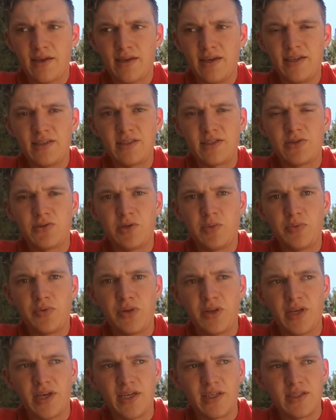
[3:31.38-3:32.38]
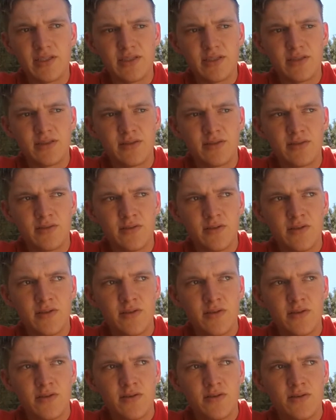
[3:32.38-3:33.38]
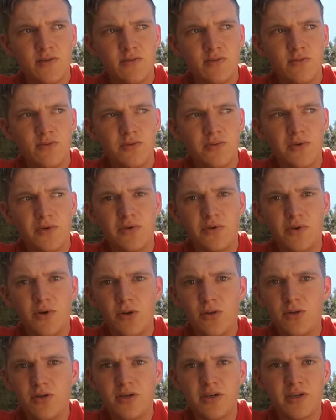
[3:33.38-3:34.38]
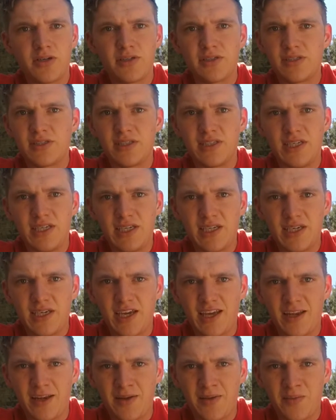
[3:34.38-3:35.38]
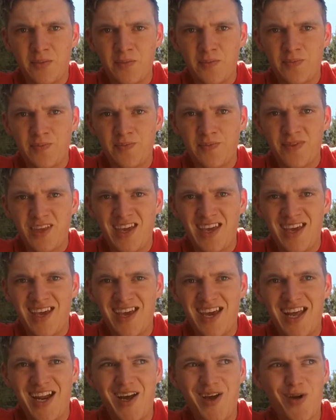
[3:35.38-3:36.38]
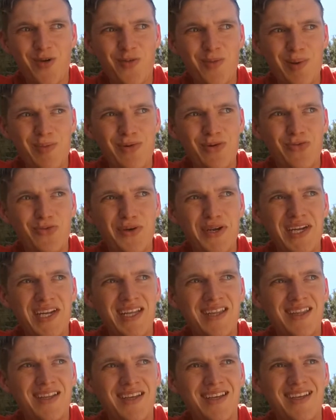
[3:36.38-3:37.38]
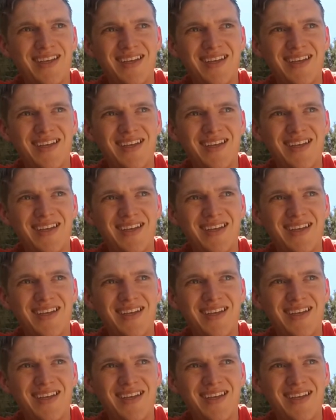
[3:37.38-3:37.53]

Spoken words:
get to a place where they're no longer seeking. And I remember reading